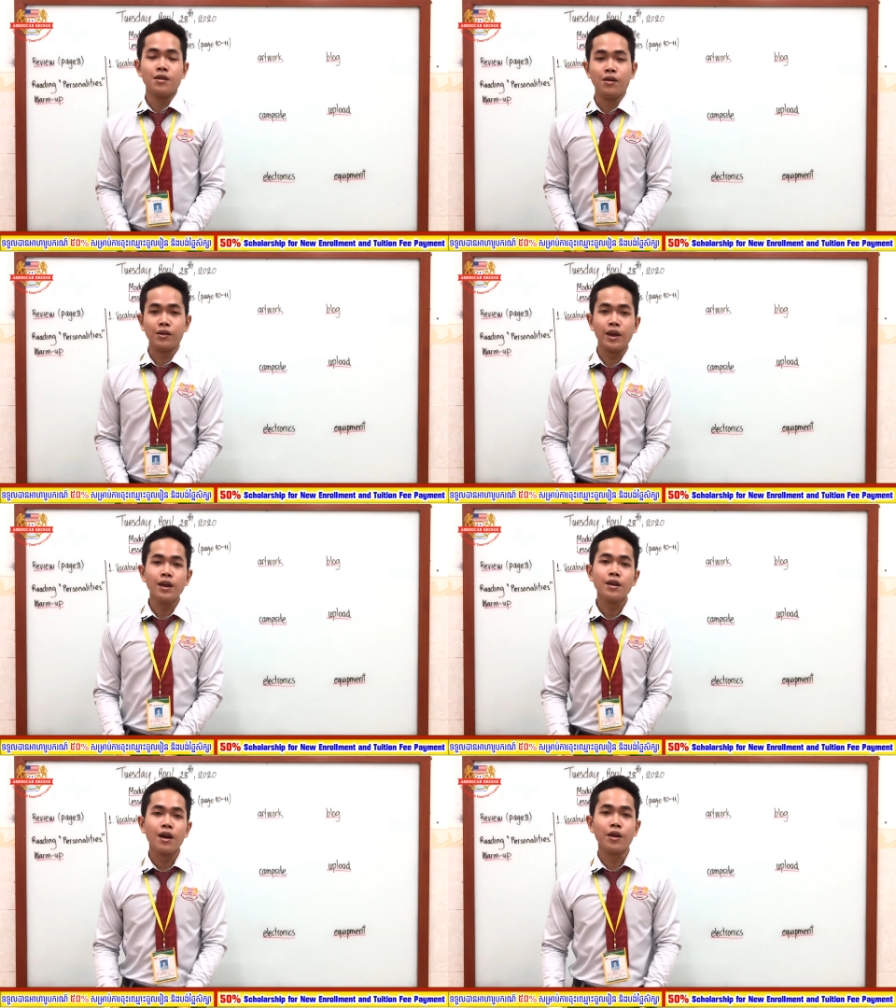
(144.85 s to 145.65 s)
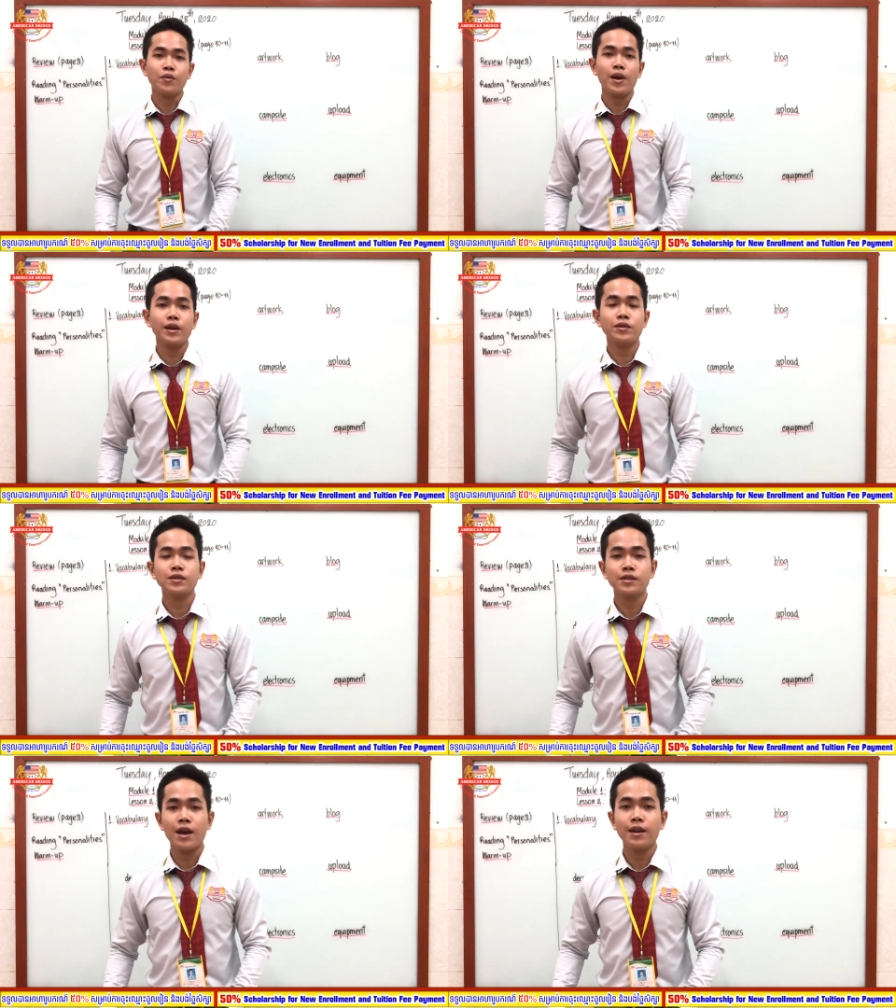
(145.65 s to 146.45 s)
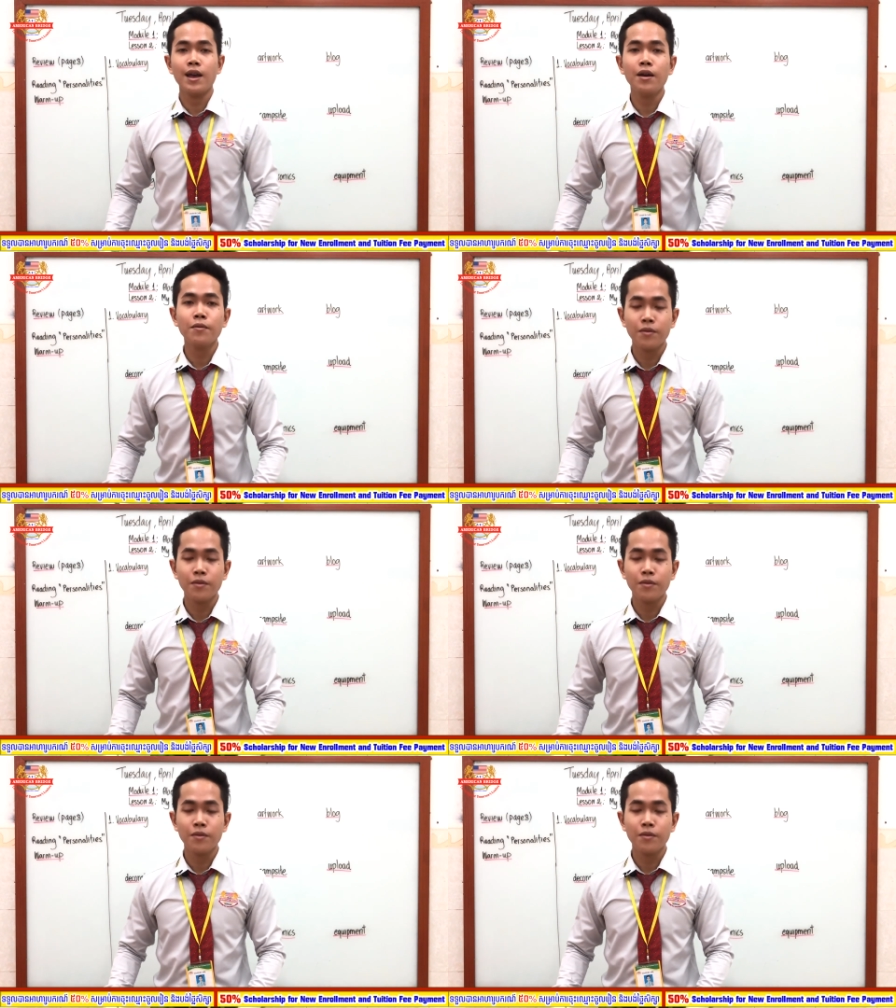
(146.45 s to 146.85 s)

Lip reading: Okay, are you ready to start now?